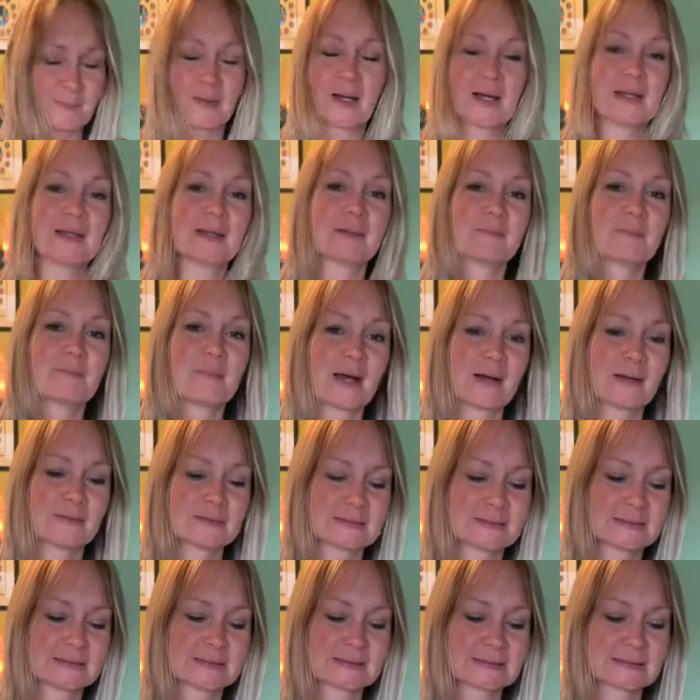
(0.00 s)
but
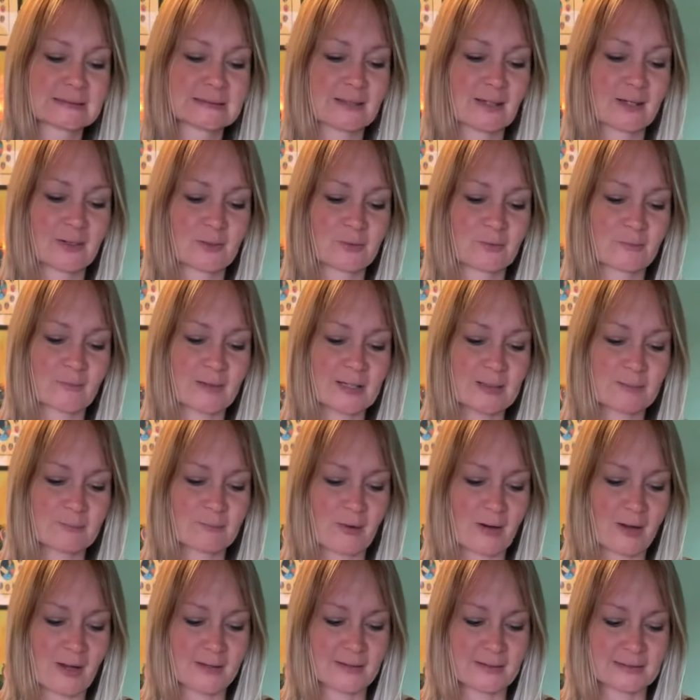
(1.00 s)
Pounce is a great
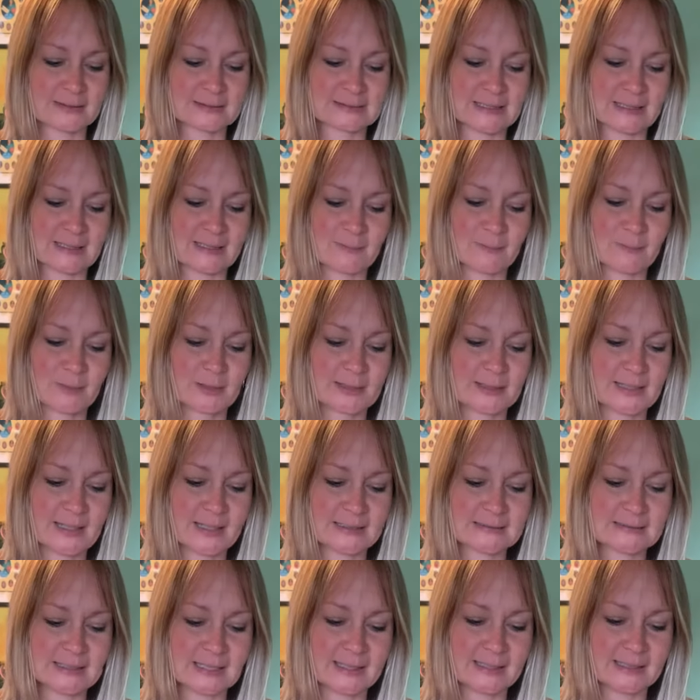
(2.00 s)
product and I'm really
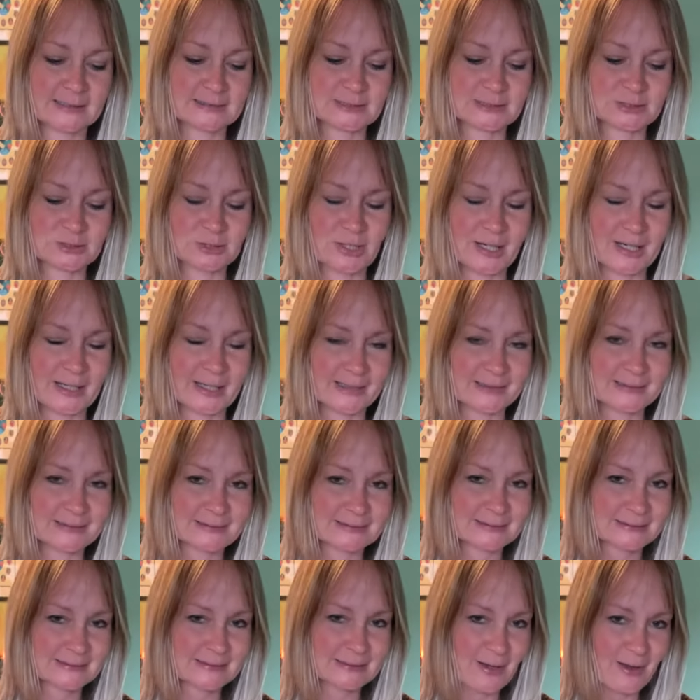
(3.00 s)
excited to try it.
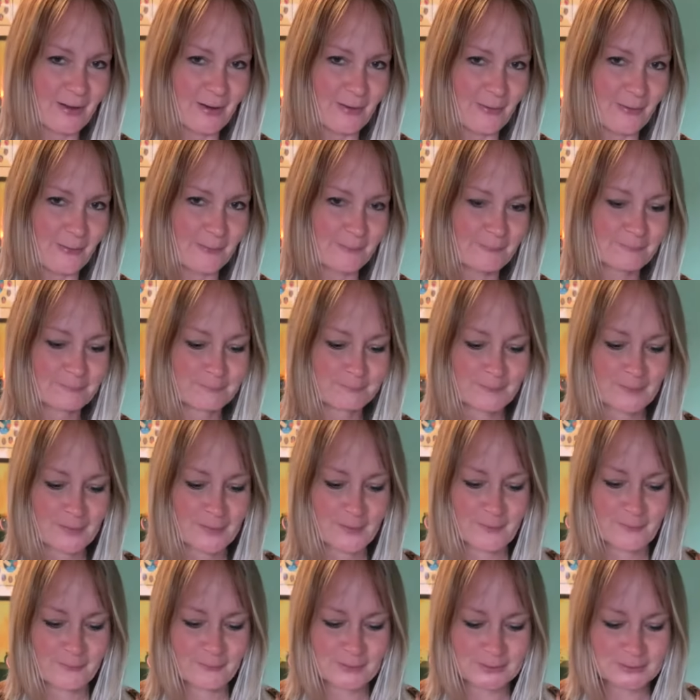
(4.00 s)
So
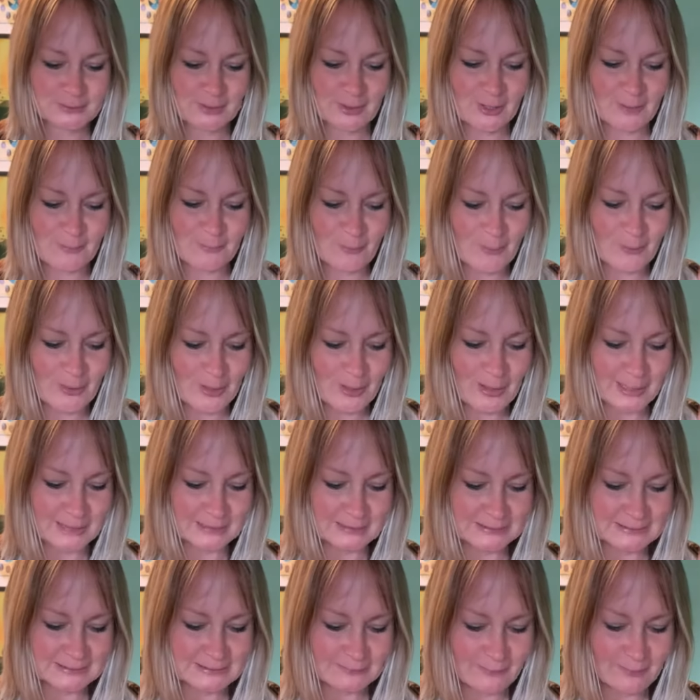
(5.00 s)
we'll talk more. I
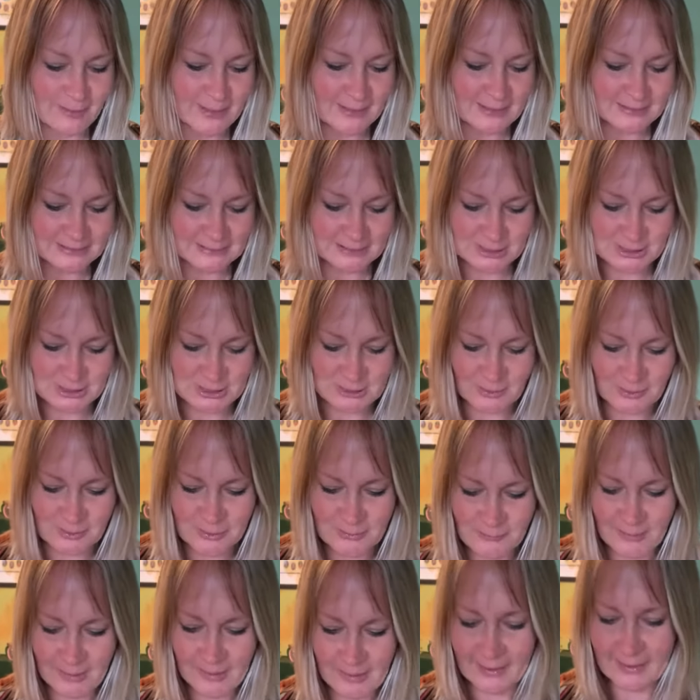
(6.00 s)
just wanted to show
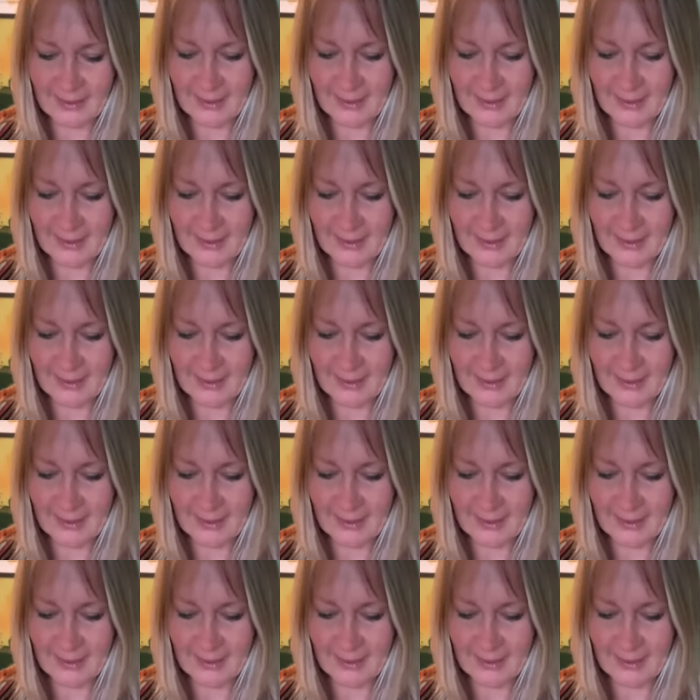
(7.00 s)
you what I